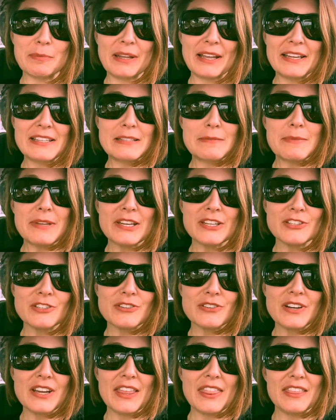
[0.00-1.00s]
Ablaze
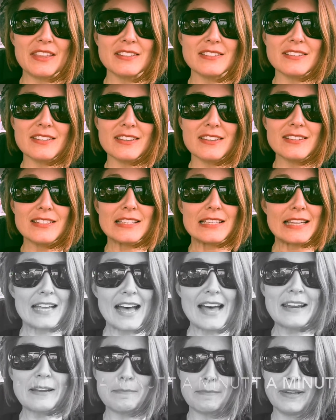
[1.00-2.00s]
Ministry, and this is
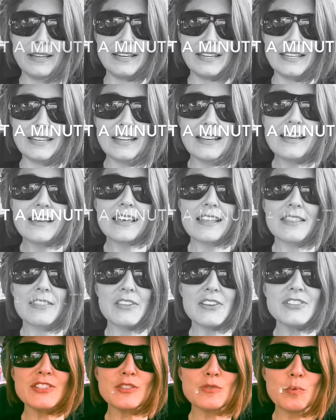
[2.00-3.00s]
Got a Minute.
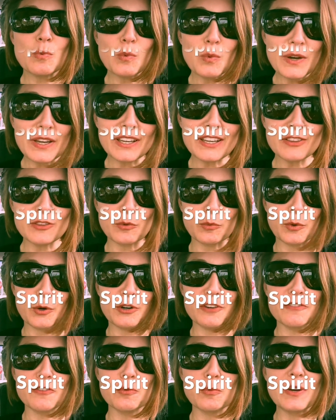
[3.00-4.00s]
This week, the
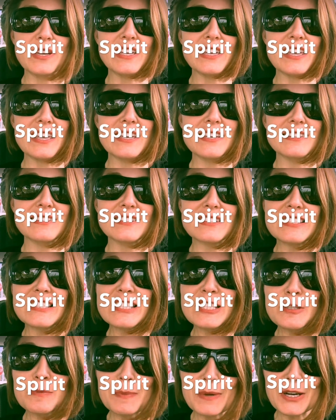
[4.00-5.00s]
word of the week is
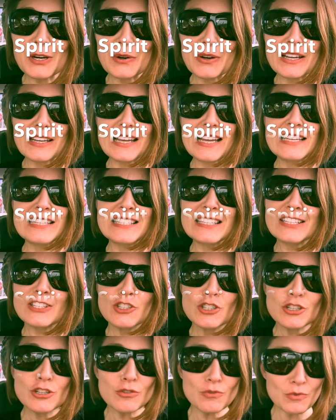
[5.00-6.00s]
spirit. And
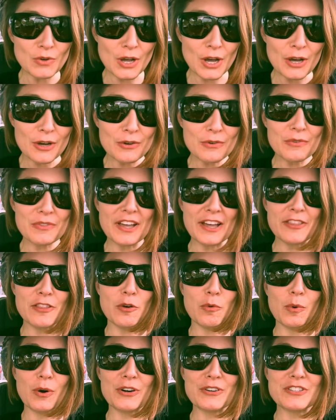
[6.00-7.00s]
did you know
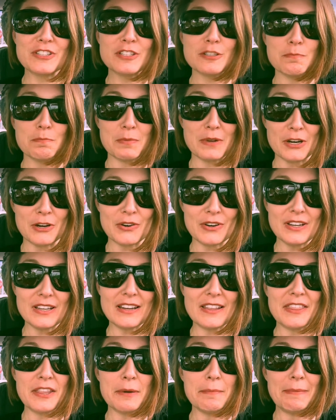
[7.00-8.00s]
that the word
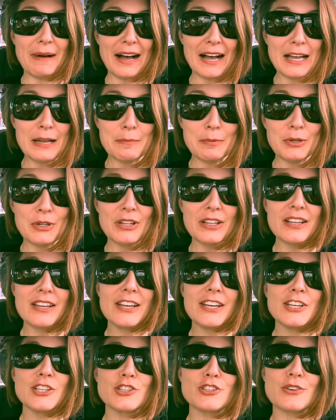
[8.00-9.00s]
spirit in the Bible
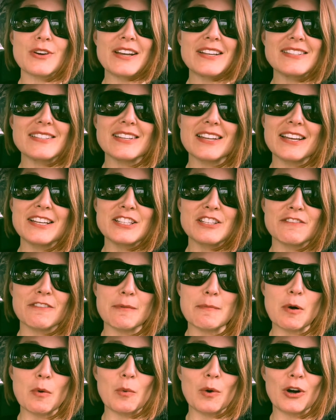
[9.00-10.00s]
translates
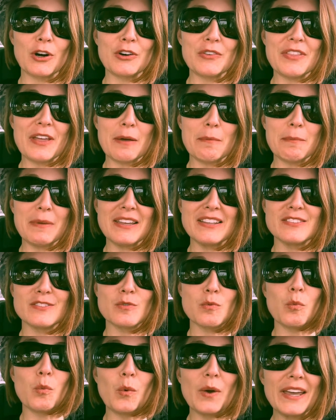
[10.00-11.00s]
from a word that
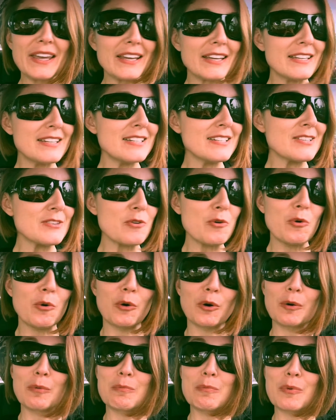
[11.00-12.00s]
means wind
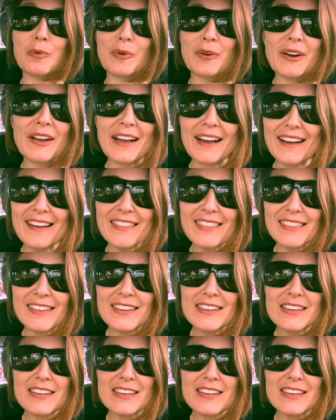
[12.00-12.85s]
or breath?